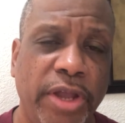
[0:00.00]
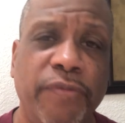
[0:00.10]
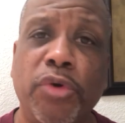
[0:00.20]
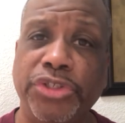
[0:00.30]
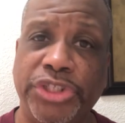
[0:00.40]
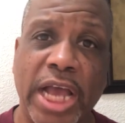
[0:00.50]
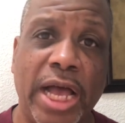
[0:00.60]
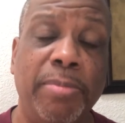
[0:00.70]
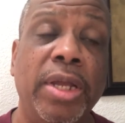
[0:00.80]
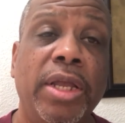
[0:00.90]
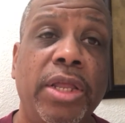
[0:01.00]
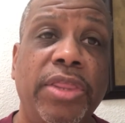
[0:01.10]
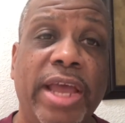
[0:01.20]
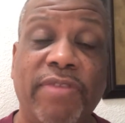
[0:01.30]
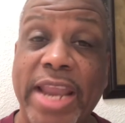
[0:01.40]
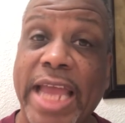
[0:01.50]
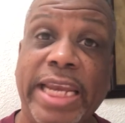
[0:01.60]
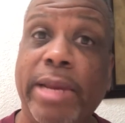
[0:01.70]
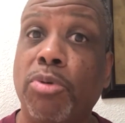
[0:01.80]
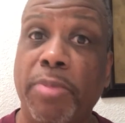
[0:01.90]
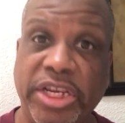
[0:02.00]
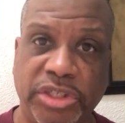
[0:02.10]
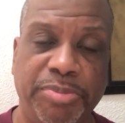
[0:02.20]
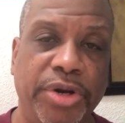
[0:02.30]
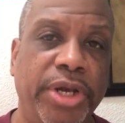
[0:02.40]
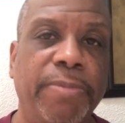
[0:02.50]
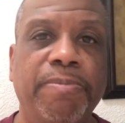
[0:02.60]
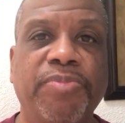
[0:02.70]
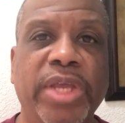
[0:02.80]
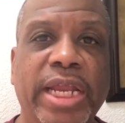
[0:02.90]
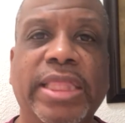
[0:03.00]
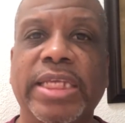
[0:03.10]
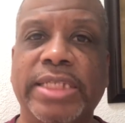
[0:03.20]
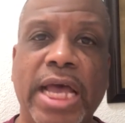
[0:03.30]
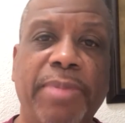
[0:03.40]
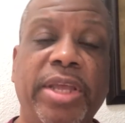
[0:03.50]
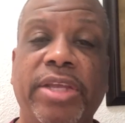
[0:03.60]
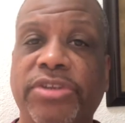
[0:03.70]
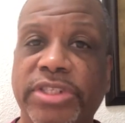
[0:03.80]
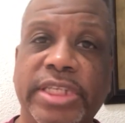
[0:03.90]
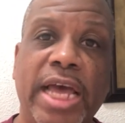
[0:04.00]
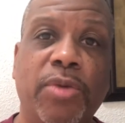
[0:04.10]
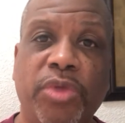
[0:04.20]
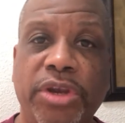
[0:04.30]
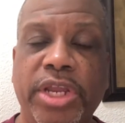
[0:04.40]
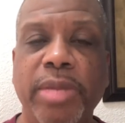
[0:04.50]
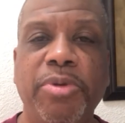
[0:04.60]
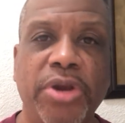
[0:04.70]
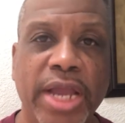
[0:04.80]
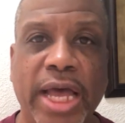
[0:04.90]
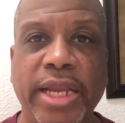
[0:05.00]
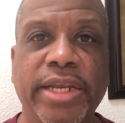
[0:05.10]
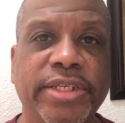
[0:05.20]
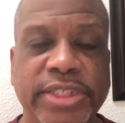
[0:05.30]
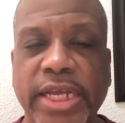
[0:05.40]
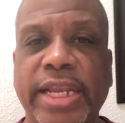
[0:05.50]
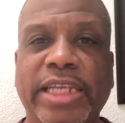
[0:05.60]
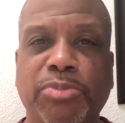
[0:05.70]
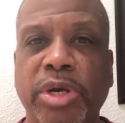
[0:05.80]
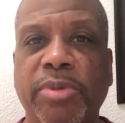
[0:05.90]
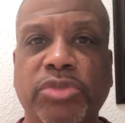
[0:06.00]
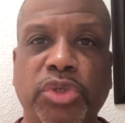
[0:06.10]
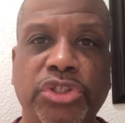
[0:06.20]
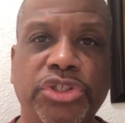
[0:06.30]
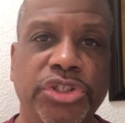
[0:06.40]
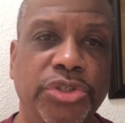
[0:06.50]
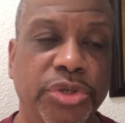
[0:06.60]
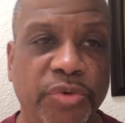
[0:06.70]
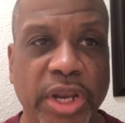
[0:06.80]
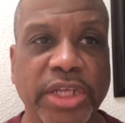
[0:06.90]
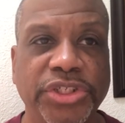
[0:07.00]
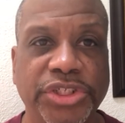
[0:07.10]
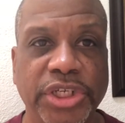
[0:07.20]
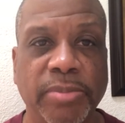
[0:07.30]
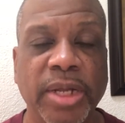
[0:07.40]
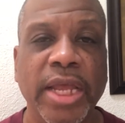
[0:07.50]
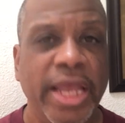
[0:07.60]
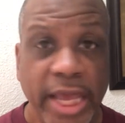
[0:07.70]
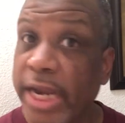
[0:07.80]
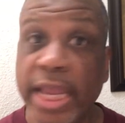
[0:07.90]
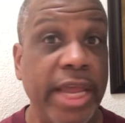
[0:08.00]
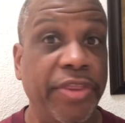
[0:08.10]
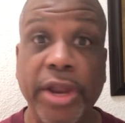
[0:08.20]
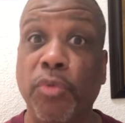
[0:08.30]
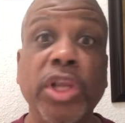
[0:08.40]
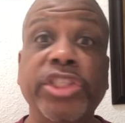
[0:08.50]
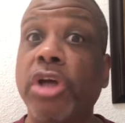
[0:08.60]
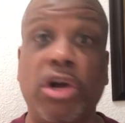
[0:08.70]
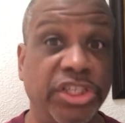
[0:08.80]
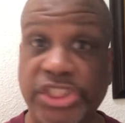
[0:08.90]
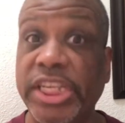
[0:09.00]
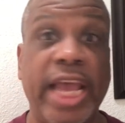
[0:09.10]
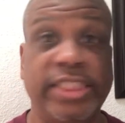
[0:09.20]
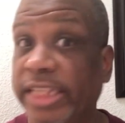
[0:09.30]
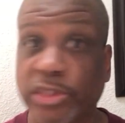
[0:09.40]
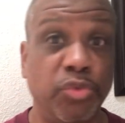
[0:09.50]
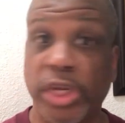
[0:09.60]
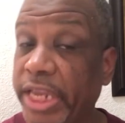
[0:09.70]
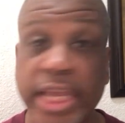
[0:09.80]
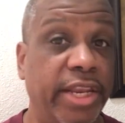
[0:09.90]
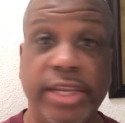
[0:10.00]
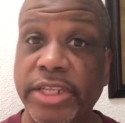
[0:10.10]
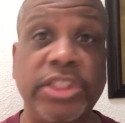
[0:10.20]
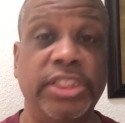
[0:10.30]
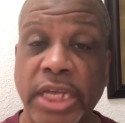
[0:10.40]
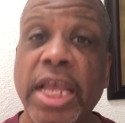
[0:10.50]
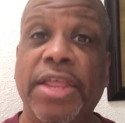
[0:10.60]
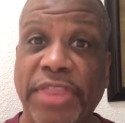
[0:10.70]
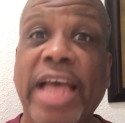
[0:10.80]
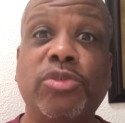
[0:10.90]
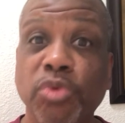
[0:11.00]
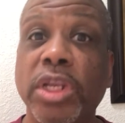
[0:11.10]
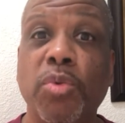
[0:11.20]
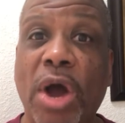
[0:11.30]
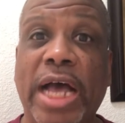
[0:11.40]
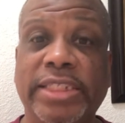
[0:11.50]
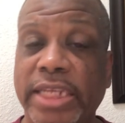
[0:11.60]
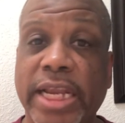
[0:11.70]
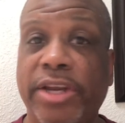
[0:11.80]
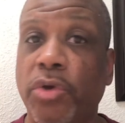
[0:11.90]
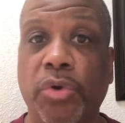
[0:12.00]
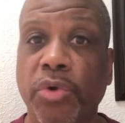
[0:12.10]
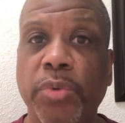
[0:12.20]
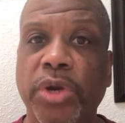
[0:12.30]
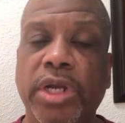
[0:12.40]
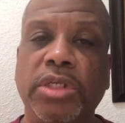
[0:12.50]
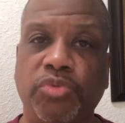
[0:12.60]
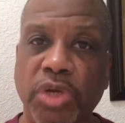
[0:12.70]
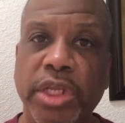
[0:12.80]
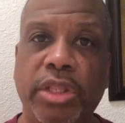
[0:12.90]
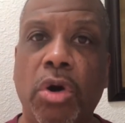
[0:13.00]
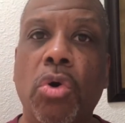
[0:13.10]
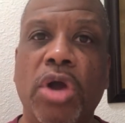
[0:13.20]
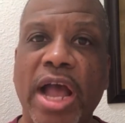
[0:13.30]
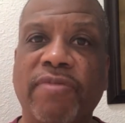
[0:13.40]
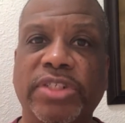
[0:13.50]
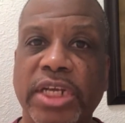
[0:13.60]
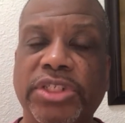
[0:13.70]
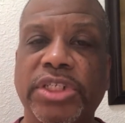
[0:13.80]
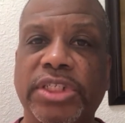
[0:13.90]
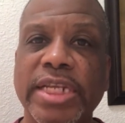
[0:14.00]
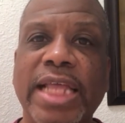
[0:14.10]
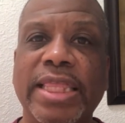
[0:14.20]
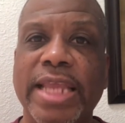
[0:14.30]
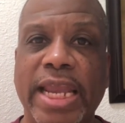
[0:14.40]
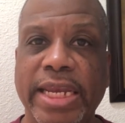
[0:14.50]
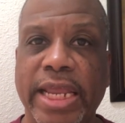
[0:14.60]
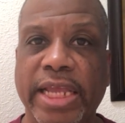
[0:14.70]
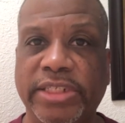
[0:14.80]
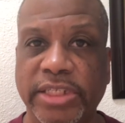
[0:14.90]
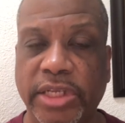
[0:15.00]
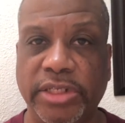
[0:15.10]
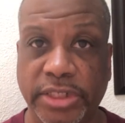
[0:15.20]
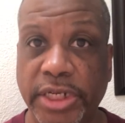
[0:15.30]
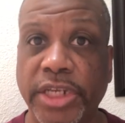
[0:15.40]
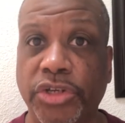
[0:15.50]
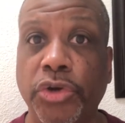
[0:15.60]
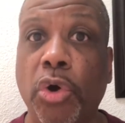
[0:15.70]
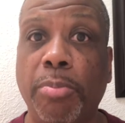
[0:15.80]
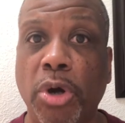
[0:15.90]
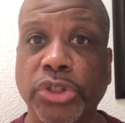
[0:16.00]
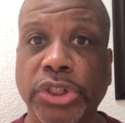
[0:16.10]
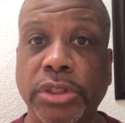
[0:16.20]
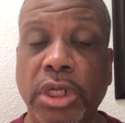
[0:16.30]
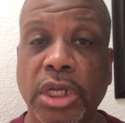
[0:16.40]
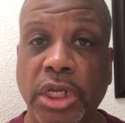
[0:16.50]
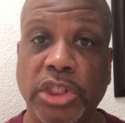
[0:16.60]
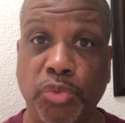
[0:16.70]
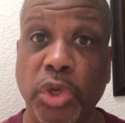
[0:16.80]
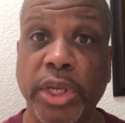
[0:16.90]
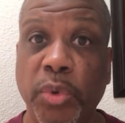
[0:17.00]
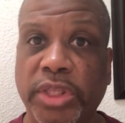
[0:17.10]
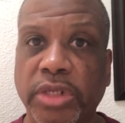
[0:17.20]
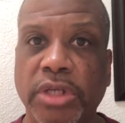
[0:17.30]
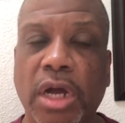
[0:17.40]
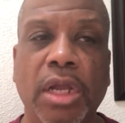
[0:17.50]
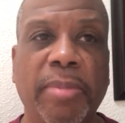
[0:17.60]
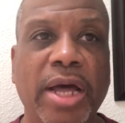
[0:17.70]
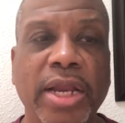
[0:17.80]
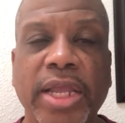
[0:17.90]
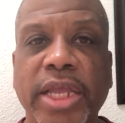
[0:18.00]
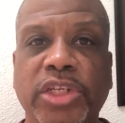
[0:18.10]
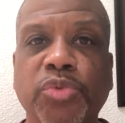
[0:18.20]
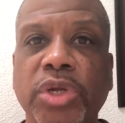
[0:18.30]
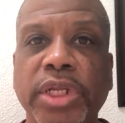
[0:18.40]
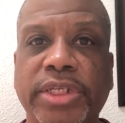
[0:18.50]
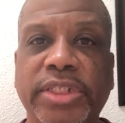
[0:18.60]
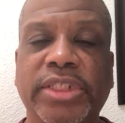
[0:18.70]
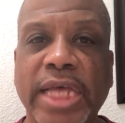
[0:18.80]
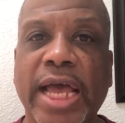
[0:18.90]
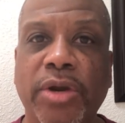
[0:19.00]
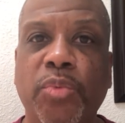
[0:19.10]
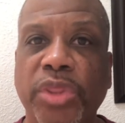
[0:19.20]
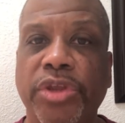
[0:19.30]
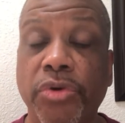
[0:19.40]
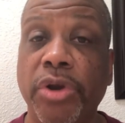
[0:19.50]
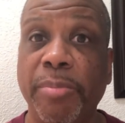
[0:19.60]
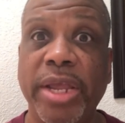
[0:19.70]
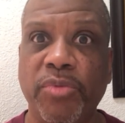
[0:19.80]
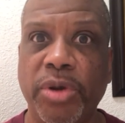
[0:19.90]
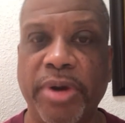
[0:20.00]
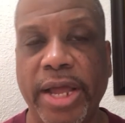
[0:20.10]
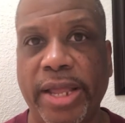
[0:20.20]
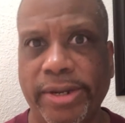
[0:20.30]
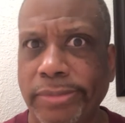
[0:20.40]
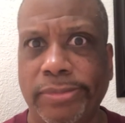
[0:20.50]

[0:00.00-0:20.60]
in for a job, they have a 90-day probation period. And at that time, they get to decide on whether to keep you or not. And they're saying that's pretty much what you should do in a relationship. And again, they're really talking sex. That's really it. That's really why I said I don't agree with it, because really the whole conversation, it's not the 90 days that to get to know a person is really what they're talking about. It's really to decide on whether you're going to bed with them or not.